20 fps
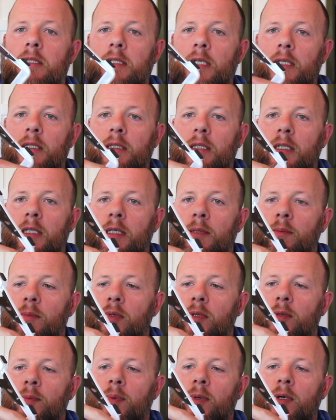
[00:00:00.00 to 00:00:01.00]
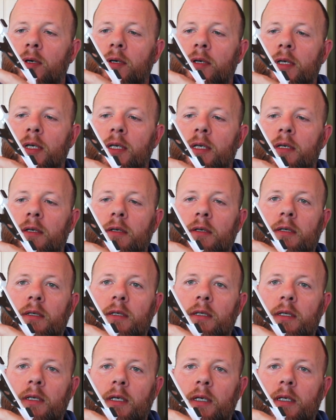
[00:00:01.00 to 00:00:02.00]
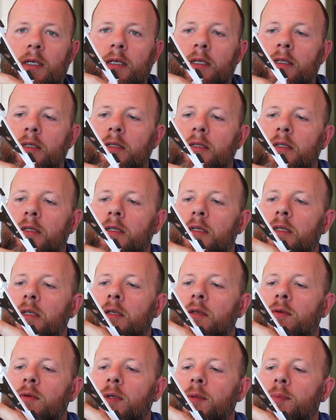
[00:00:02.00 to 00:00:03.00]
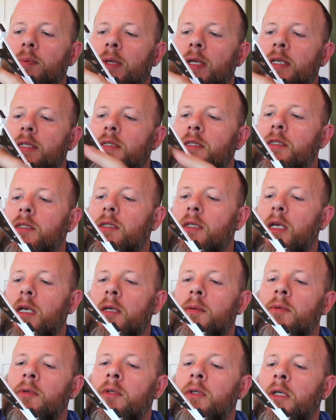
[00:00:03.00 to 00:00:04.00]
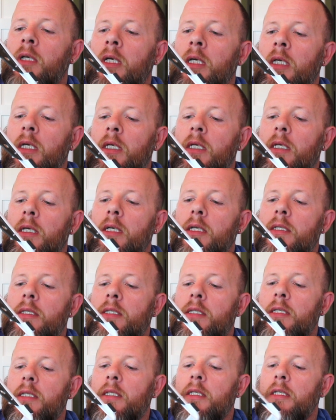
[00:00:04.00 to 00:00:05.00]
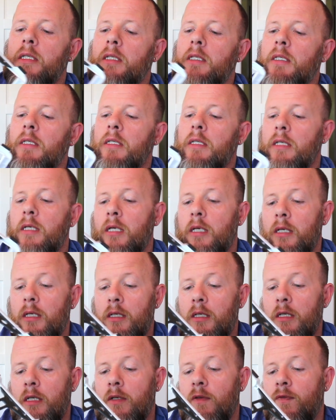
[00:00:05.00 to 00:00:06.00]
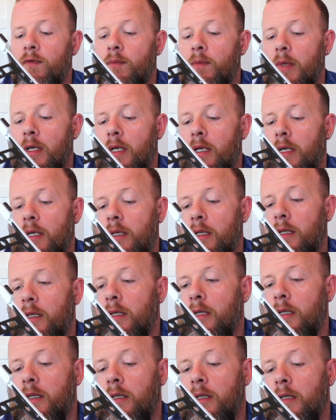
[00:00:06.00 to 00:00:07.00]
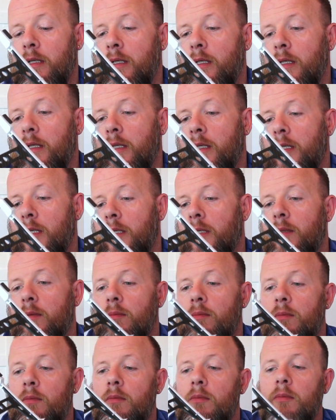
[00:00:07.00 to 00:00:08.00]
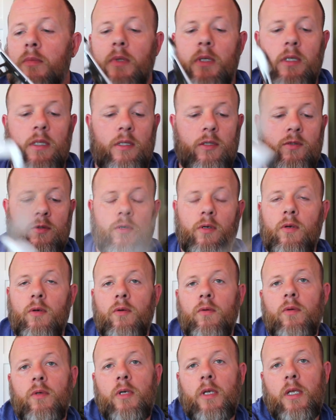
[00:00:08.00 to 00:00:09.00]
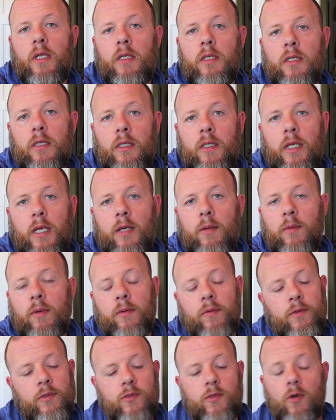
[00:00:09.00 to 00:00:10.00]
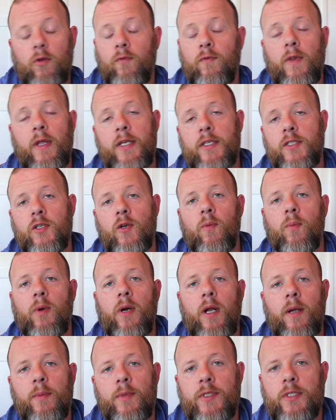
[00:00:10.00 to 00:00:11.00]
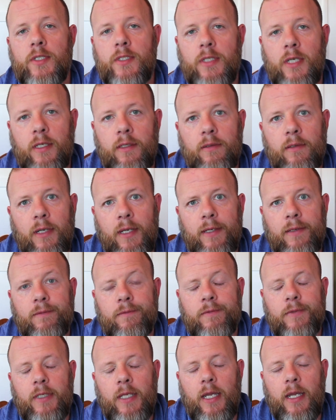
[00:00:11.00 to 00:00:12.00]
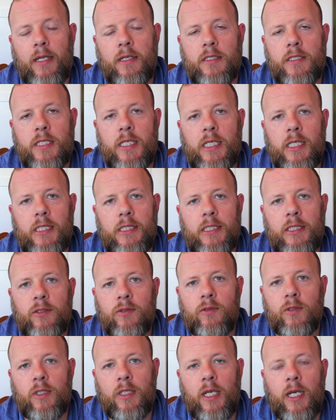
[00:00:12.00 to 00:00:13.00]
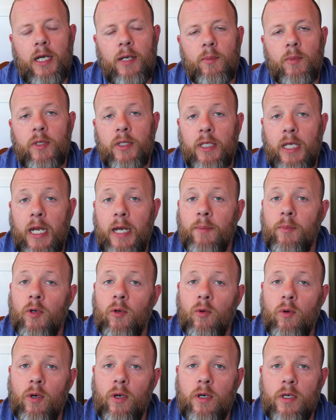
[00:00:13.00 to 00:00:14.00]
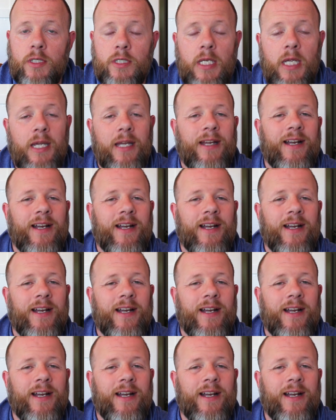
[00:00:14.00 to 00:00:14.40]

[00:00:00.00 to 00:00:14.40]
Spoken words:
gimbal apart here and replace this cable and see if my drone and the camera, the drone flies no problem. It's just I can't see anything through the camera. The camera works,